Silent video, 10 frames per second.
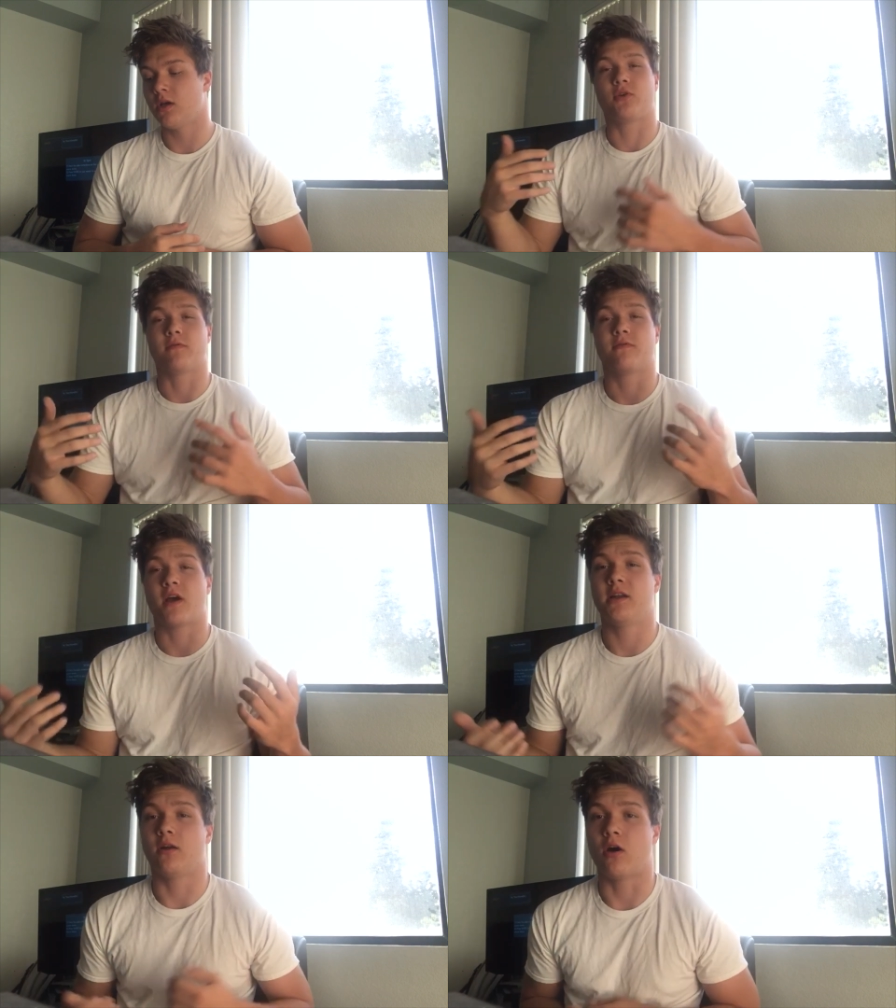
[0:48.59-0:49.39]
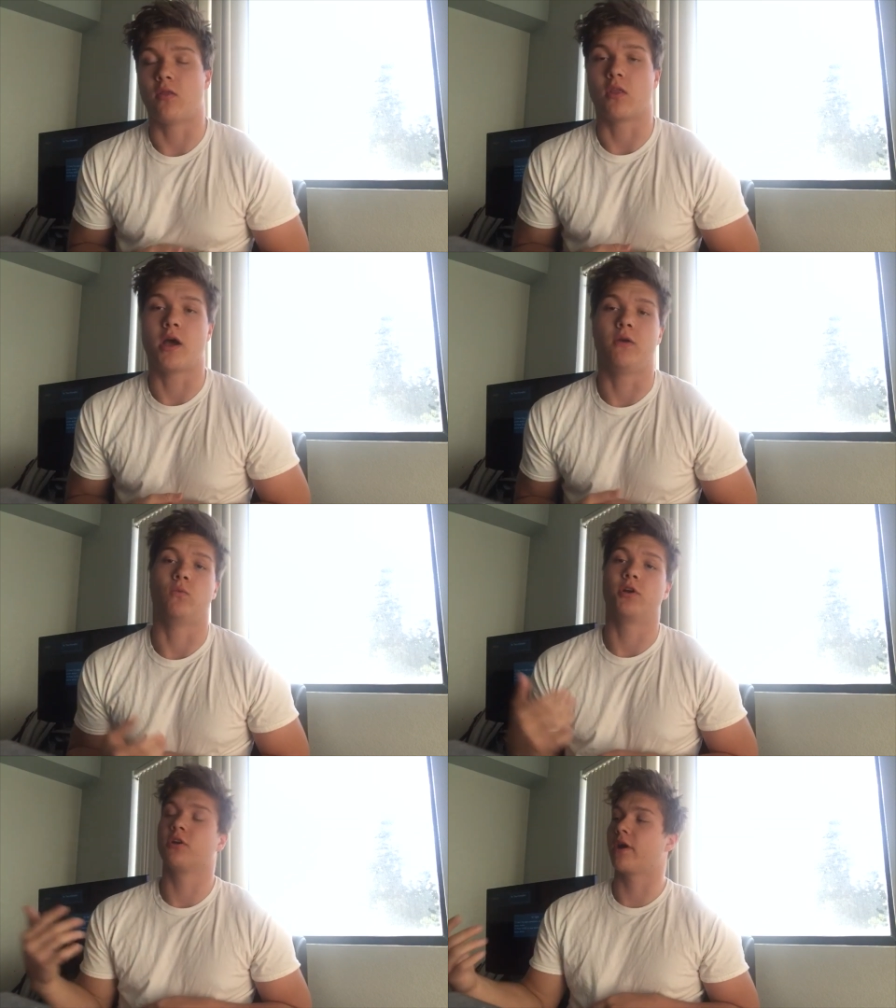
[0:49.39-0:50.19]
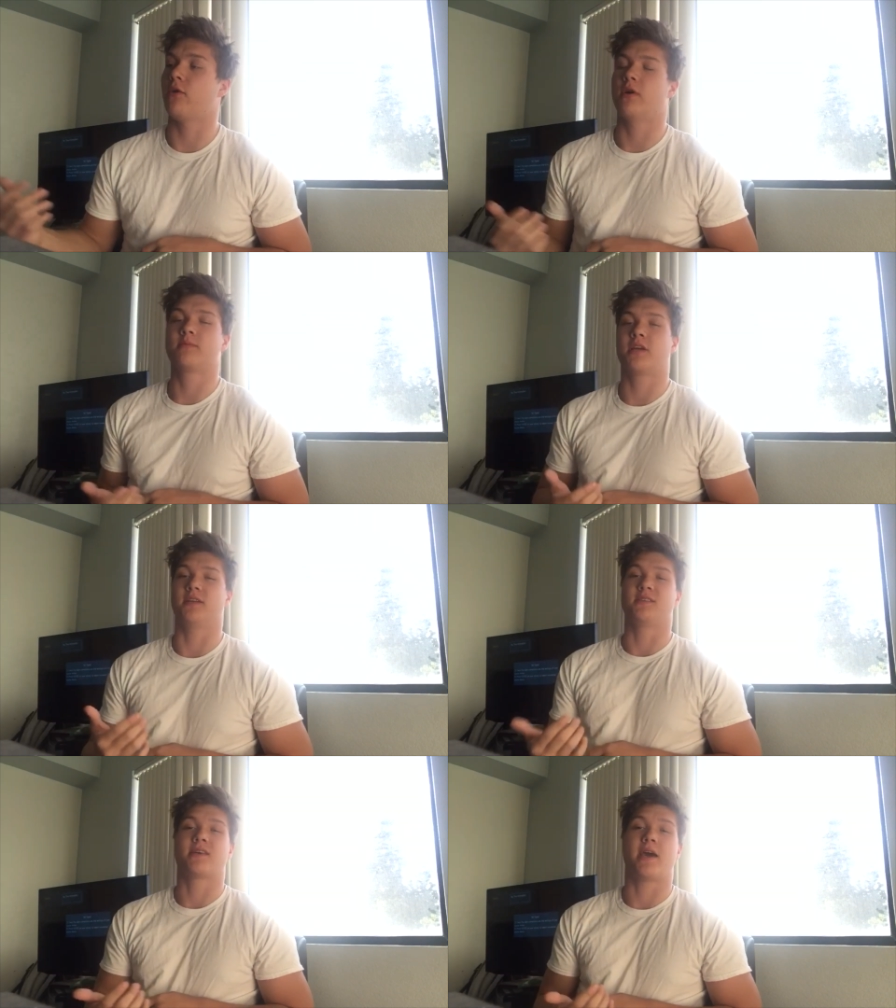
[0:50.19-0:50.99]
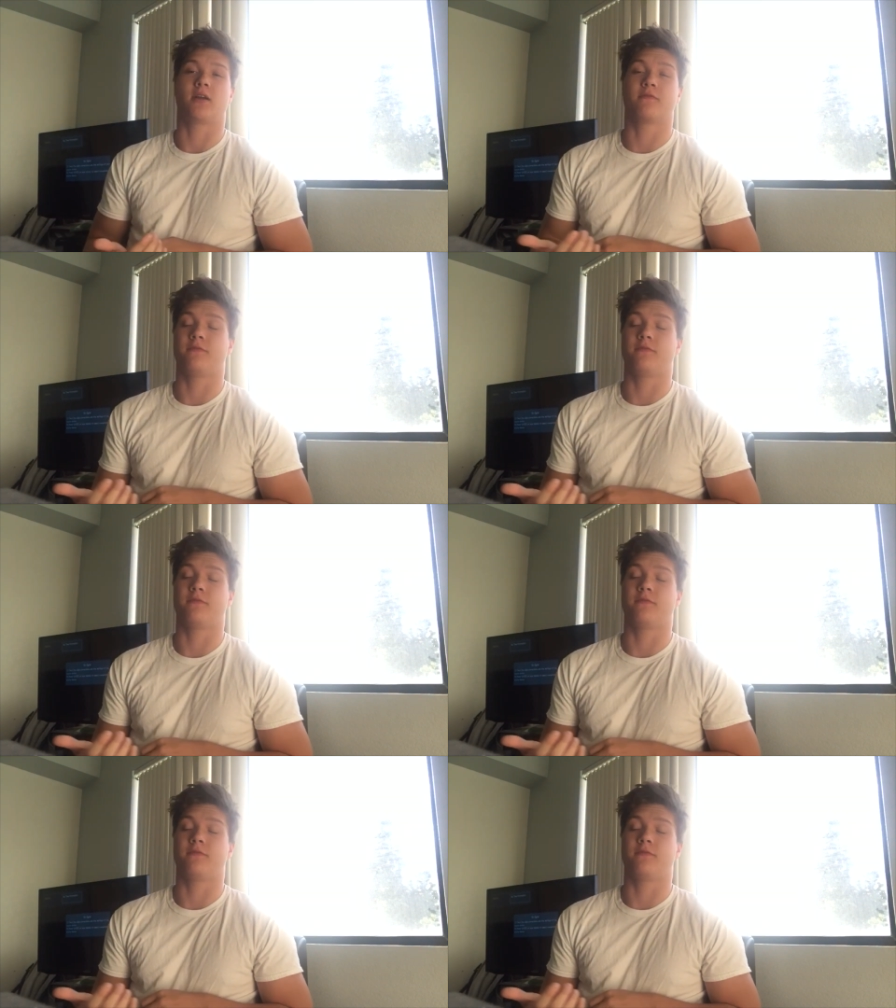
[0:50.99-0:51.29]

You can find it online. One great website is Tiger